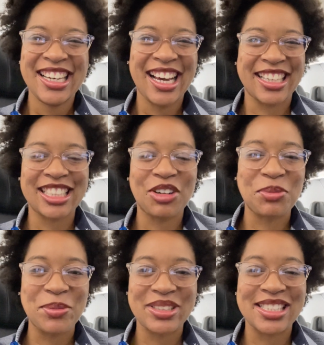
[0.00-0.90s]
I cannot
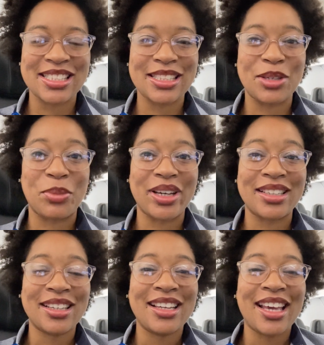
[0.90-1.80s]
remember the city, but
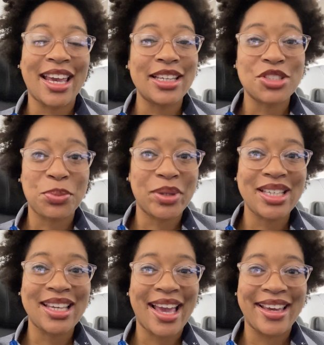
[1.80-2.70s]

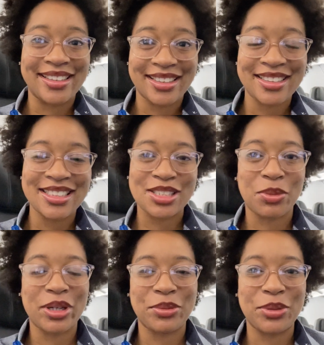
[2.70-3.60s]
HPN is
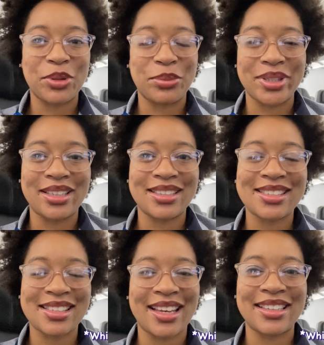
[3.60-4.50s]
where we will be
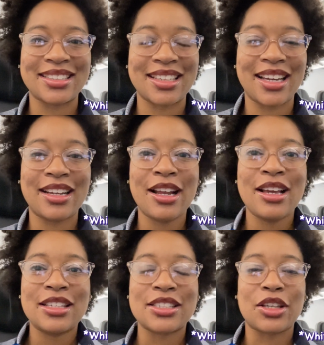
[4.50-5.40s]
staying tonight.
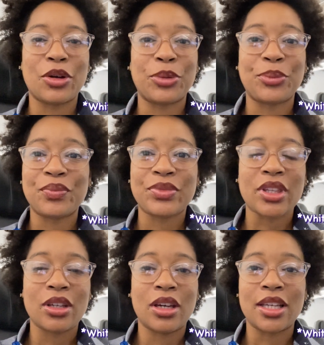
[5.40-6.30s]
So
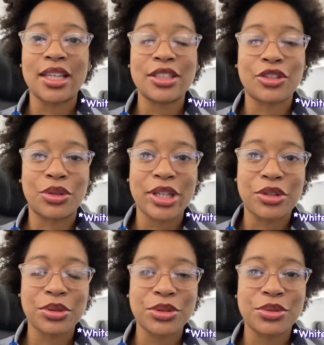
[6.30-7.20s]
again, great
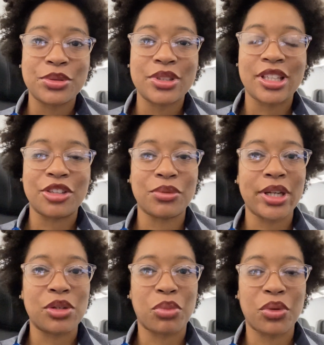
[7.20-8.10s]
crew, getting
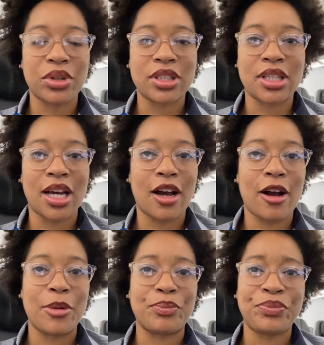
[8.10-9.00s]
ready to board.
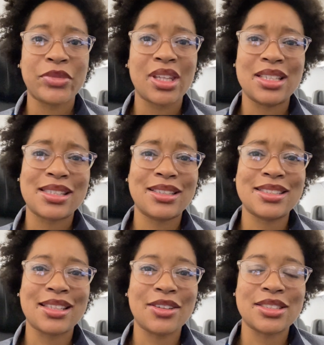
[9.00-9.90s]
Um, it's a good
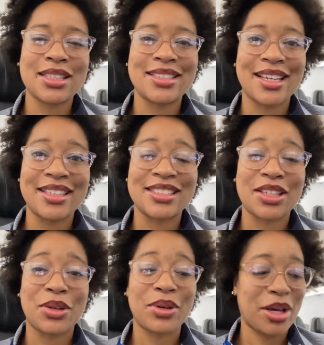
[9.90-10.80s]
start to the day,
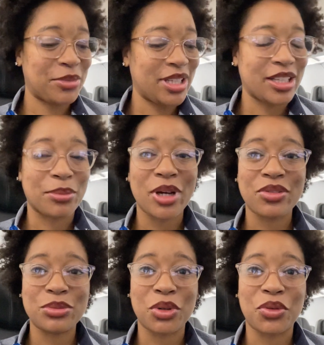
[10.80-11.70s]
so I'm eating a
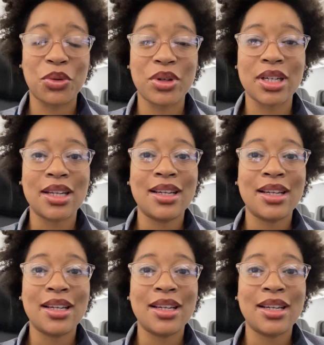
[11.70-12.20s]
muffin before